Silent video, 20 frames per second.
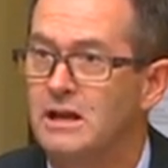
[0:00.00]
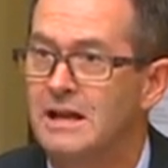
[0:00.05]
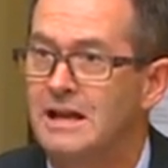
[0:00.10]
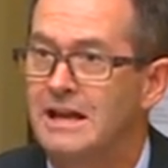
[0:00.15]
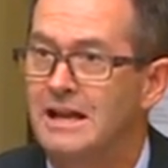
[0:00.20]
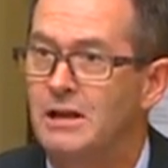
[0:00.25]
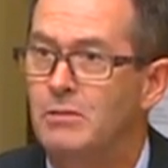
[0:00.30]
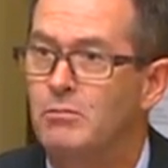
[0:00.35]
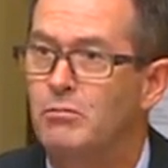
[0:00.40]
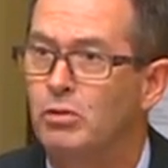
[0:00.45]

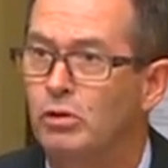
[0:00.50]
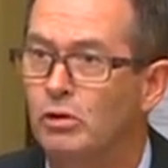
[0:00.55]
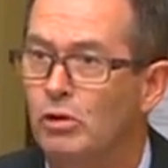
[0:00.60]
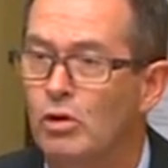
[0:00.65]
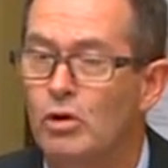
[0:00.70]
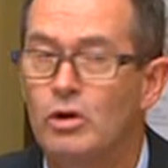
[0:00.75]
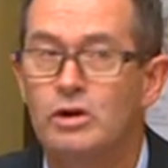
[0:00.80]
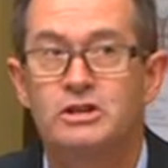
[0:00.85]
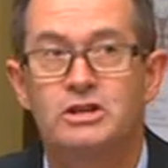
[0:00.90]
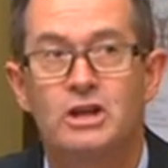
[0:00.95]
It
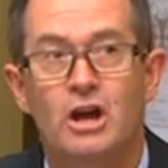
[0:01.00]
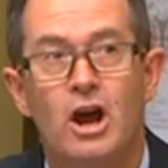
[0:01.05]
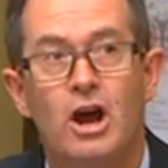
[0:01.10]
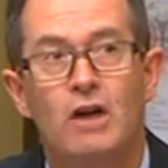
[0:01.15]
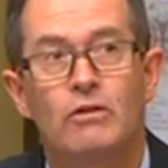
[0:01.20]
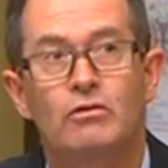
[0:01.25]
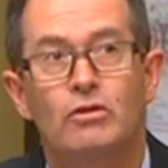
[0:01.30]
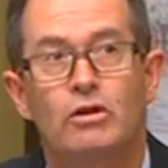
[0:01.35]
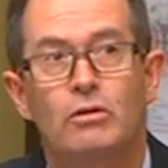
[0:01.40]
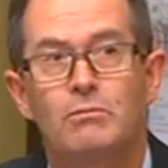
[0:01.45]
employs
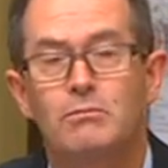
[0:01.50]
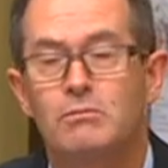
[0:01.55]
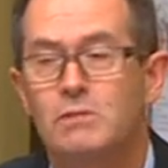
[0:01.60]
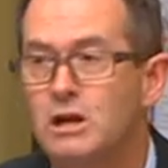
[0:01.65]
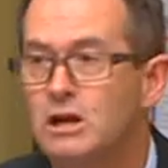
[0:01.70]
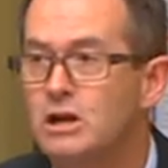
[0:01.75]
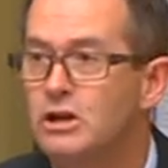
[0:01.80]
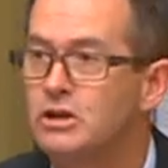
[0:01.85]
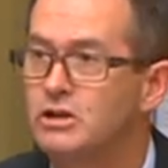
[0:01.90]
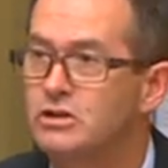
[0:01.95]
over 1
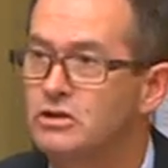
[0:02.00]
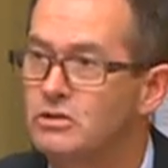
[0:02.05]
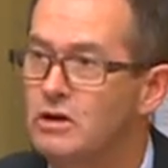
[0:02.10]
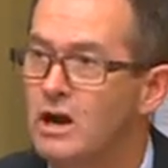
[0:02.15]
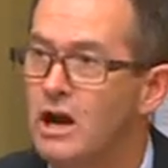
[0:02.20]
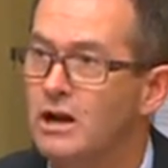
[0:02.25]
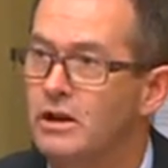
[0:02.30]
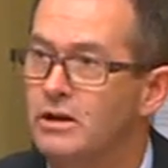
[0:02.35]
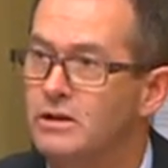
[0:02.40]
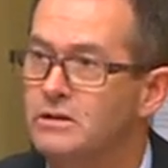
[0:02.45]
million
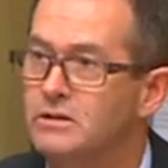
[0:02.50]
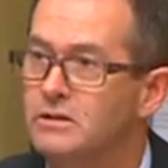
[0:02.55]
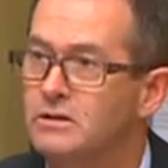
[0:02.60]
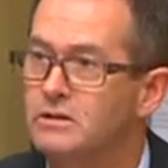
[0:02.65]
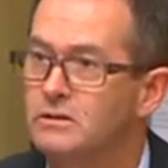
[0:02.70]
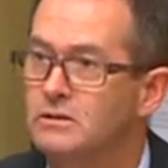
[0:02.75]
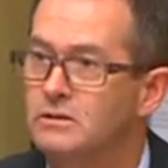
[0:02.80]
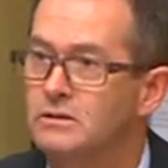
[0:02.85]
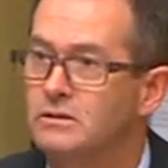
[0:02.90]
Australians.